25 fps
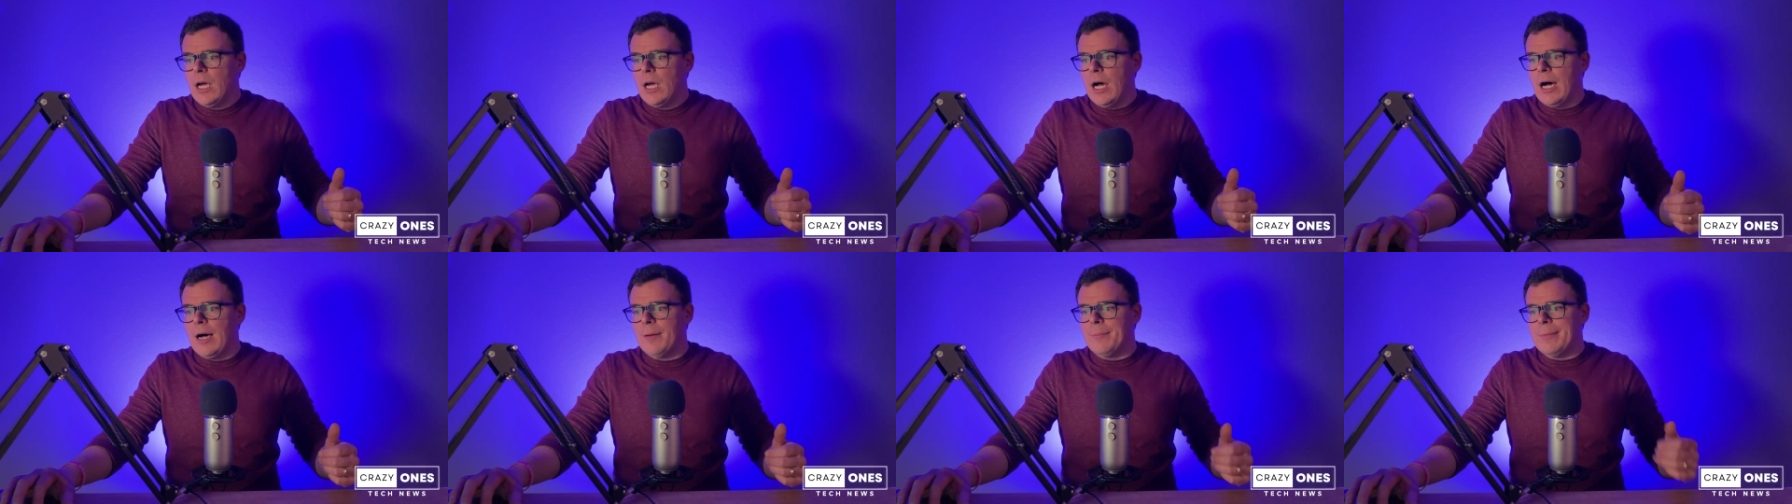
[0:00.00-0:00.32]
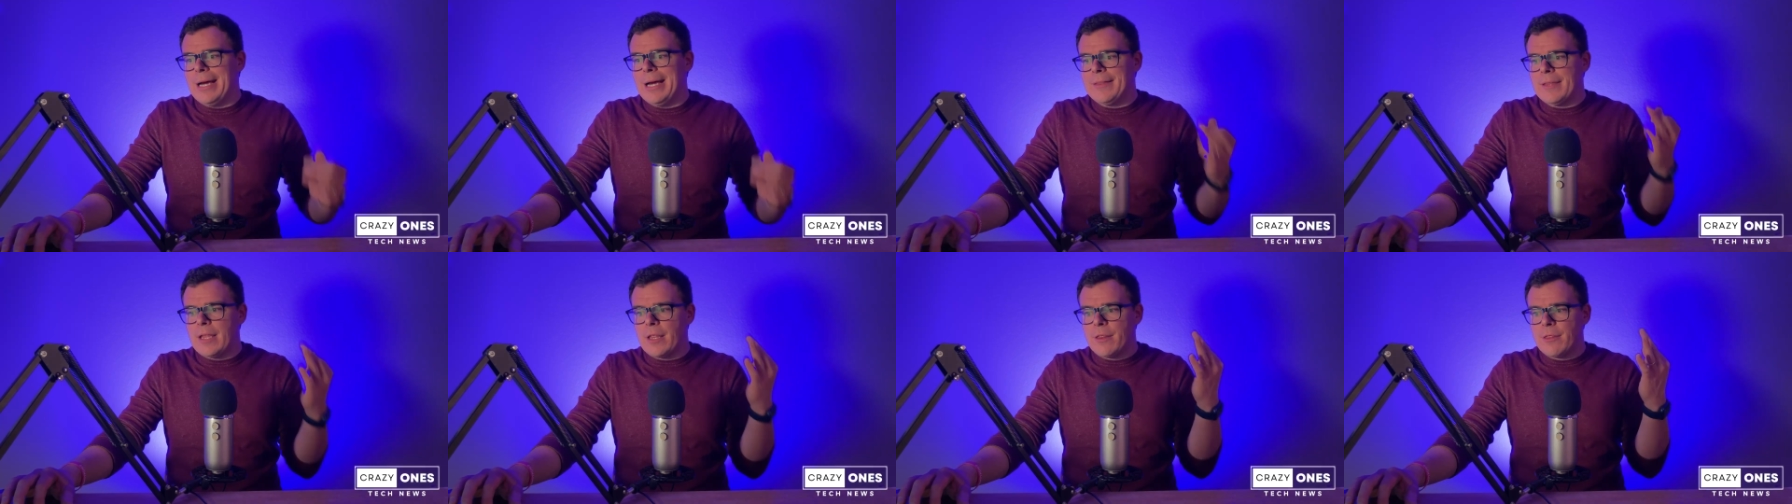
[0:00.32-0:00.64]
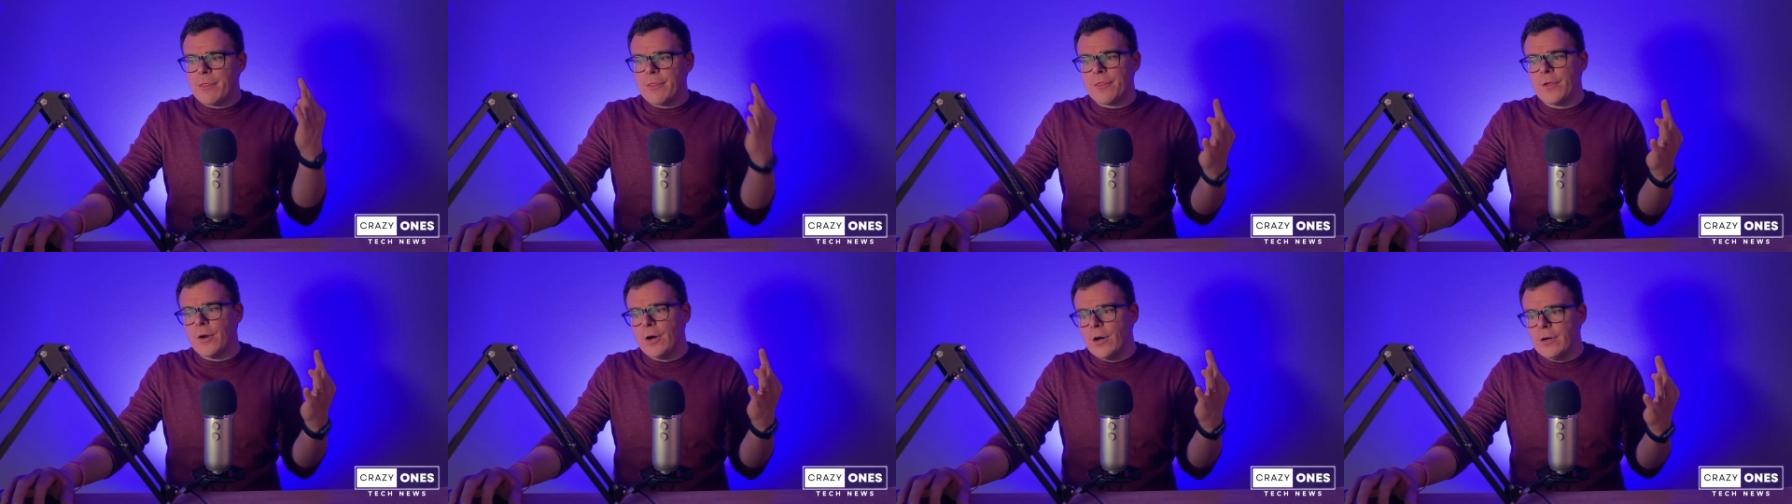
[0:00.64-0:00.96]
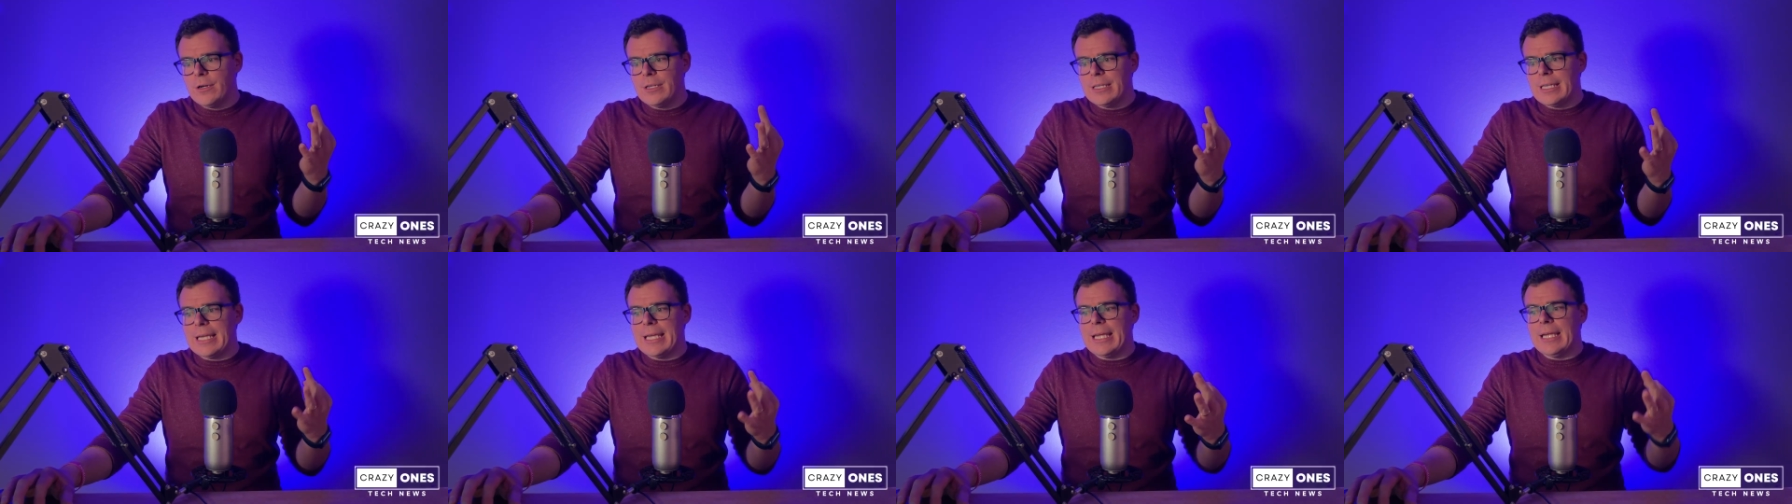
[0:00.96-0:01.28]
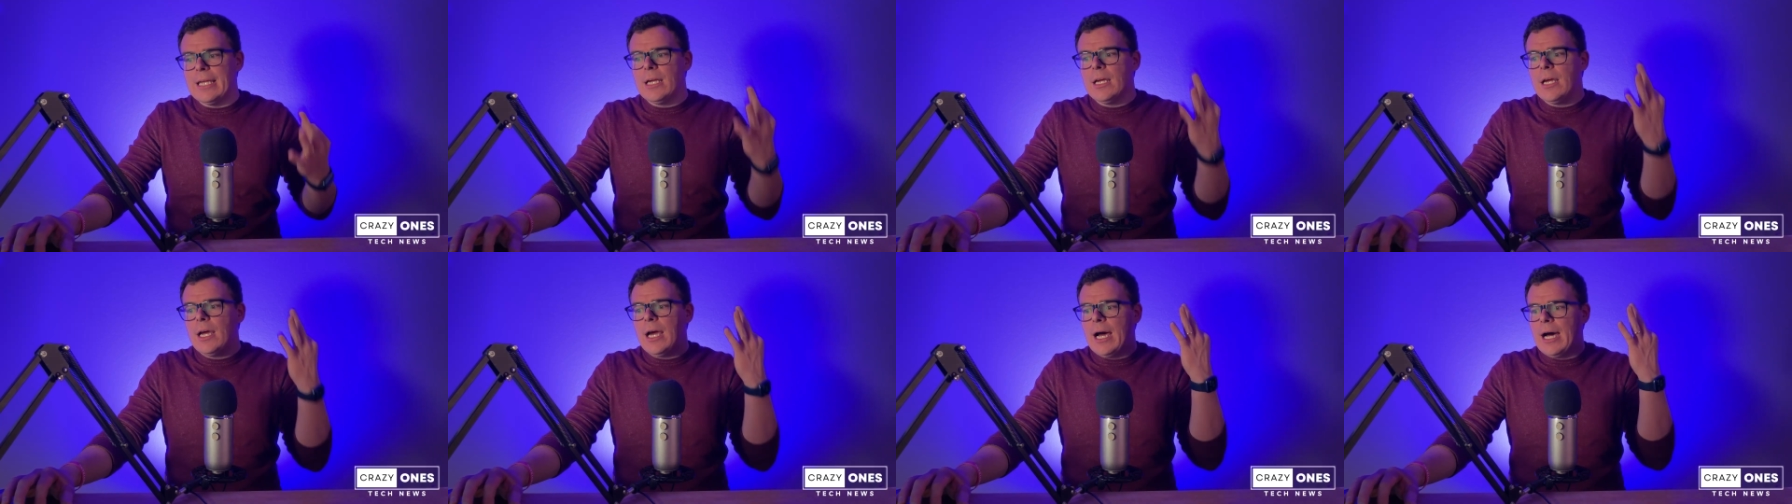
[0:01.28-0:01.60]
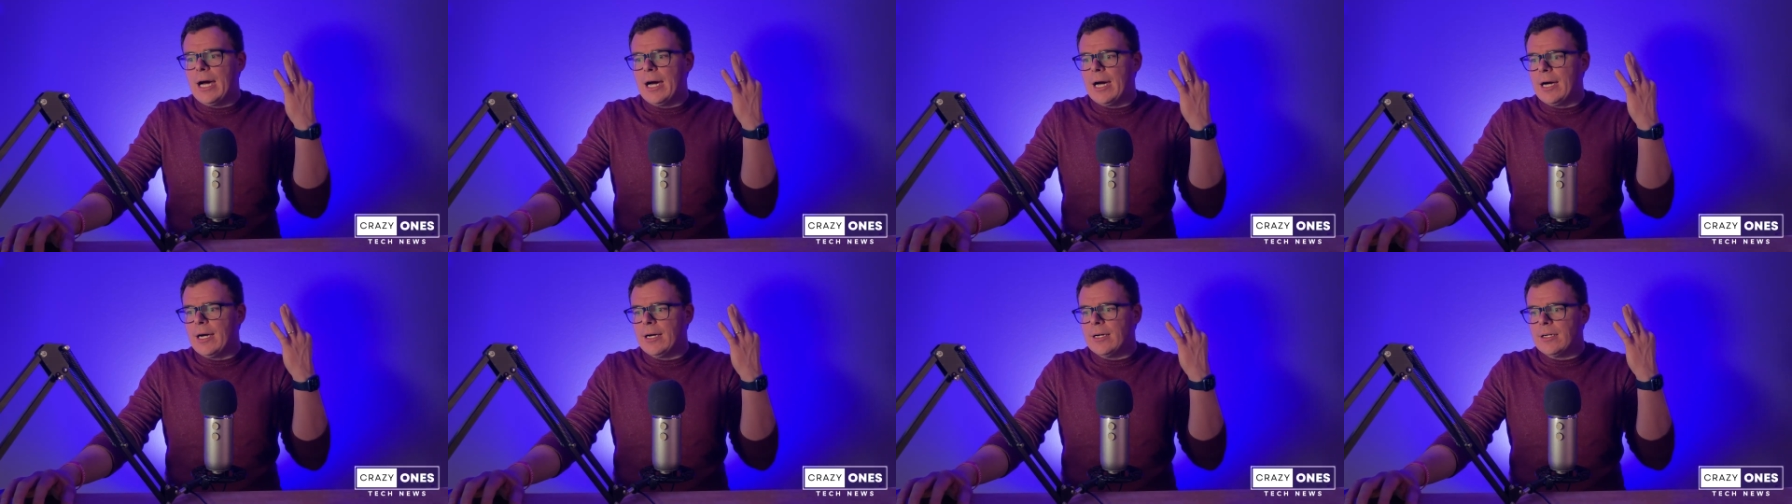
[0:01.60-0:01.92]
Um, and then thirdly,
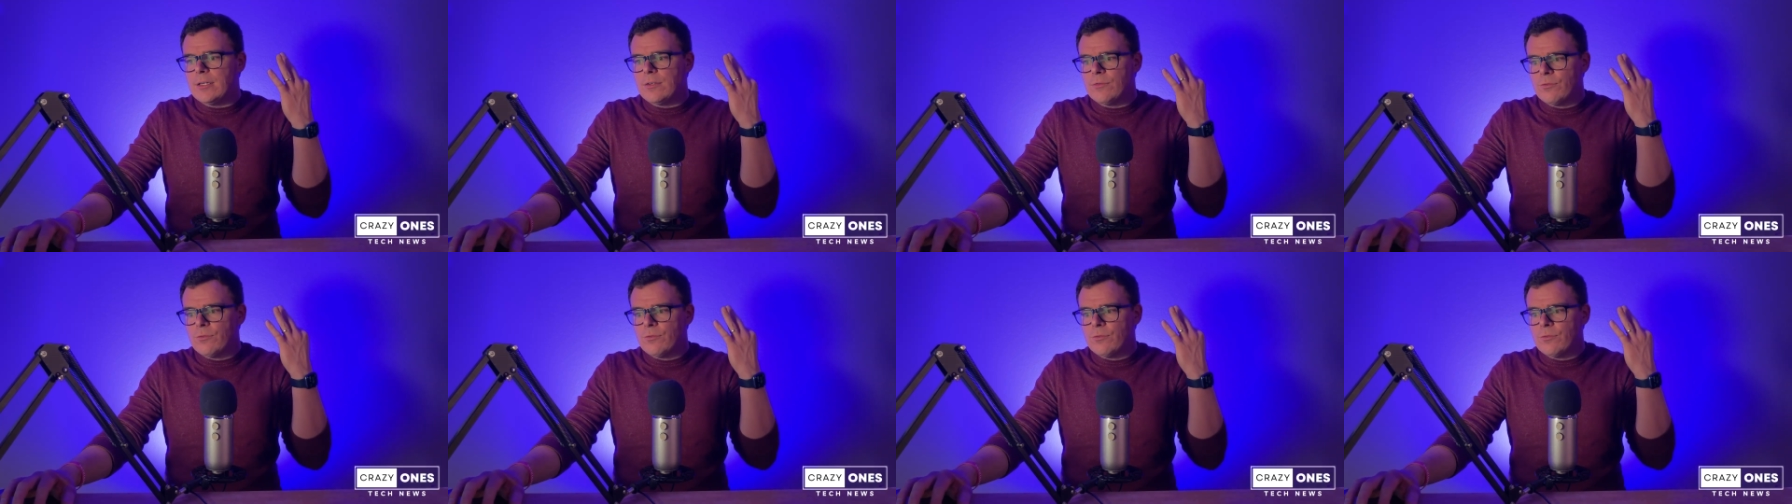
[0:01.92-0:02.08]
uh,